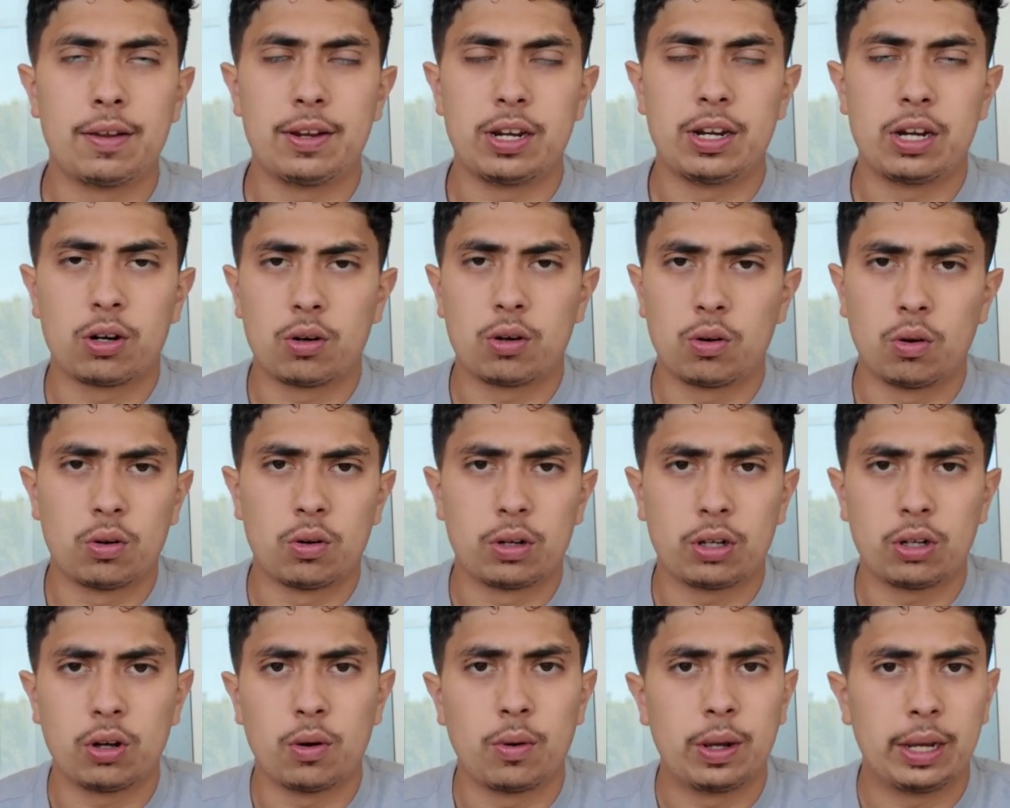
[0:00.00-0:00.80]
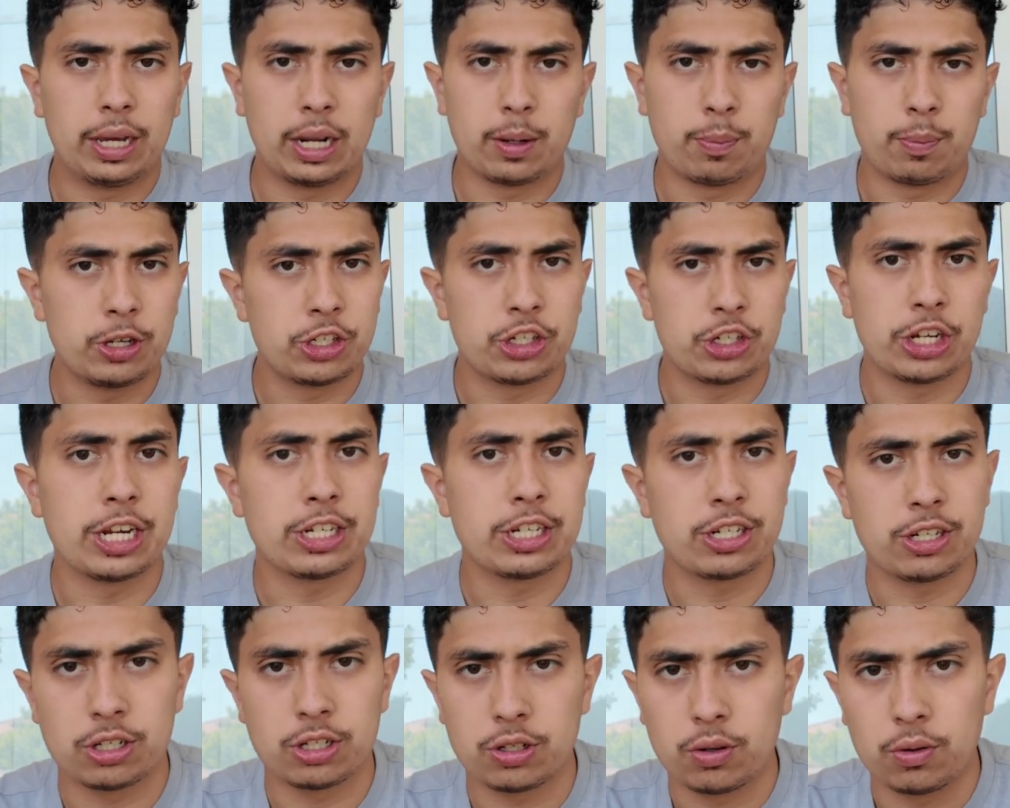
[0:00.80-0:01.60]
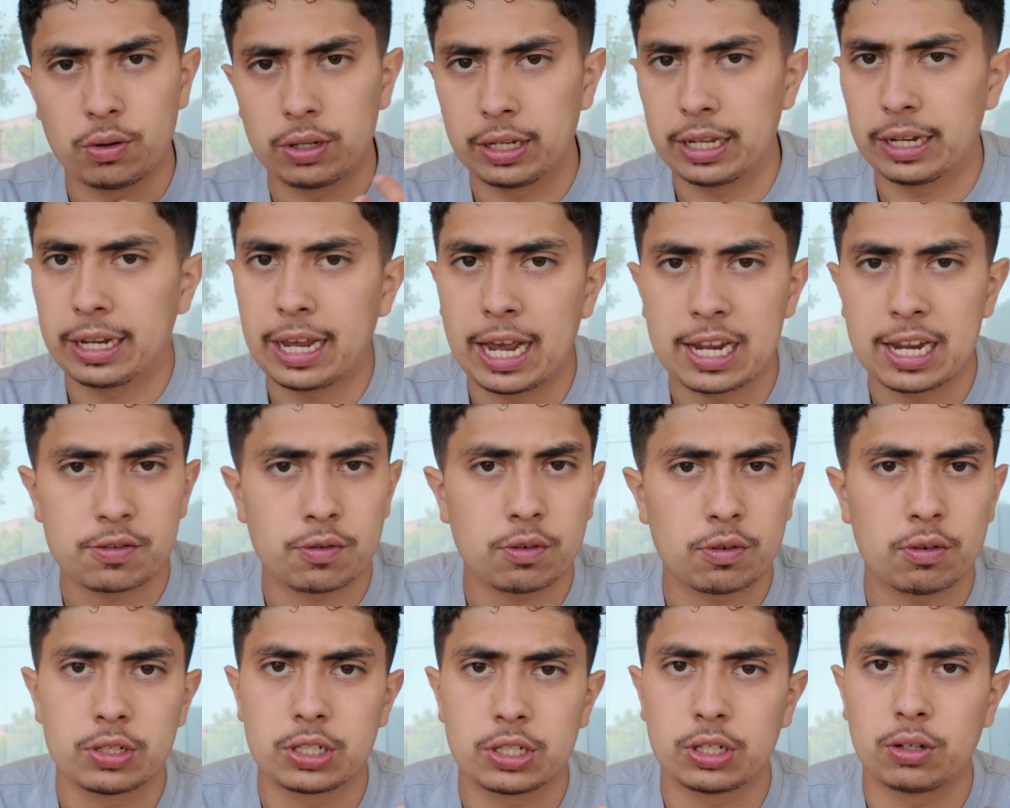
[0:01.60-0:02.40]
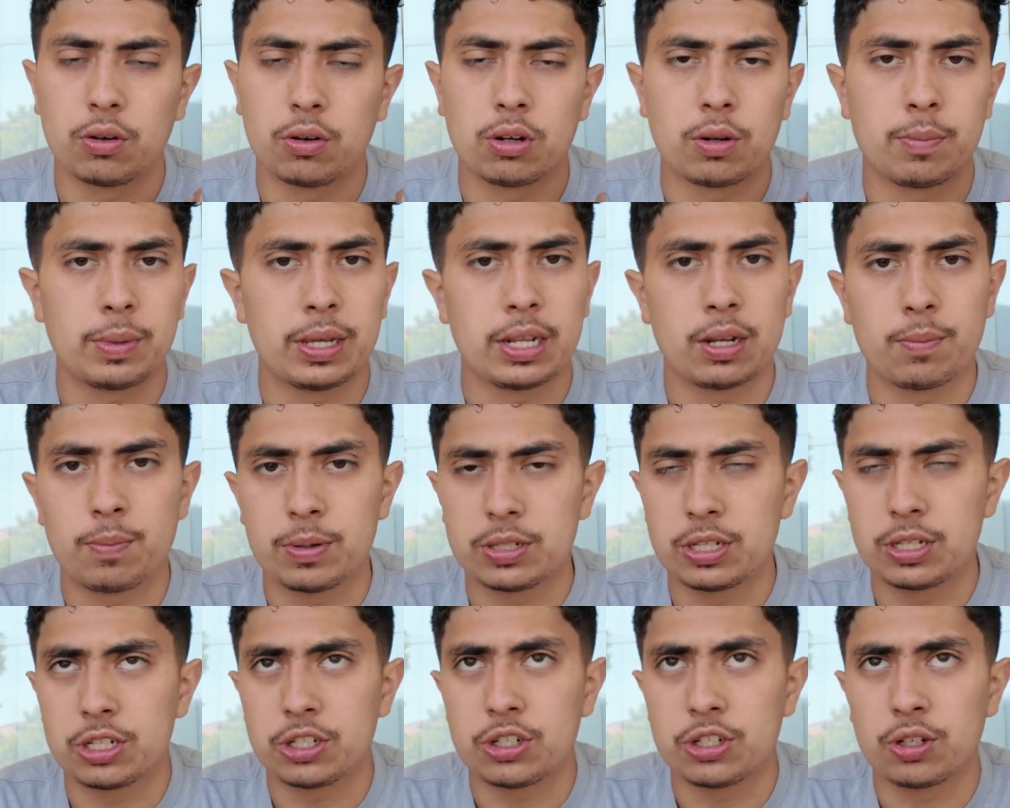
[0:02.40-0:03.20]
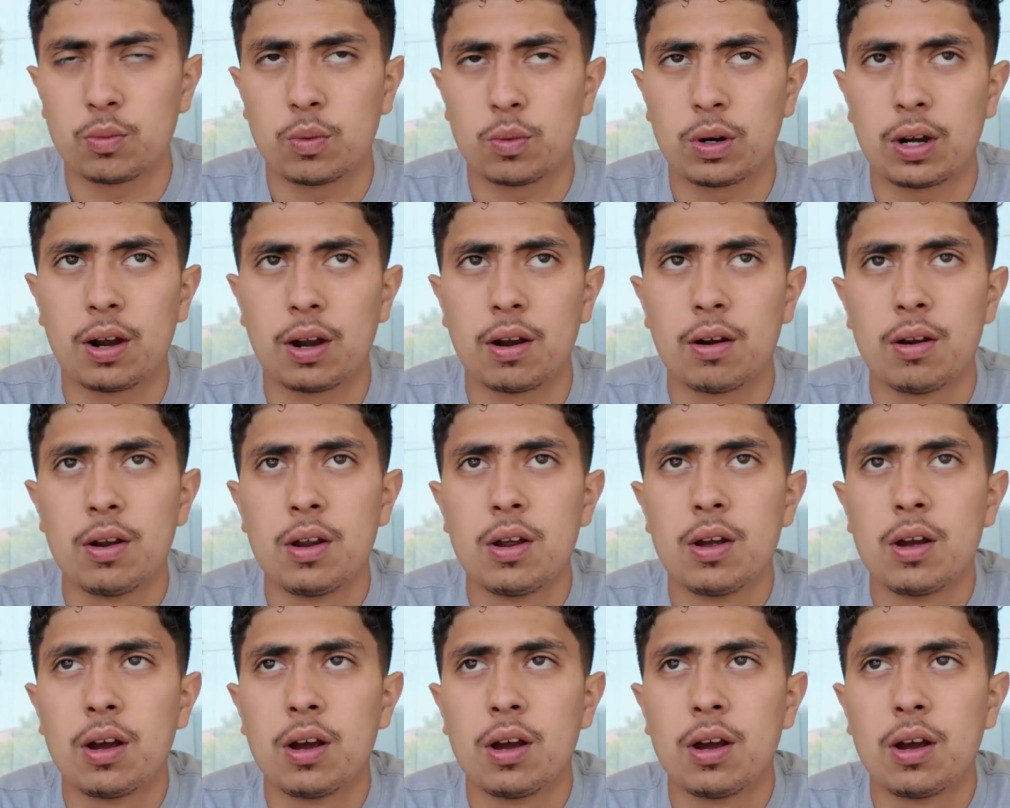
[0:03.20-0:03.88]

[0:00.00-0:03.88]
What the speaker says: Is your goal to go and get appreciation? Is your goal to get cash flow? Is your goal to be in a position where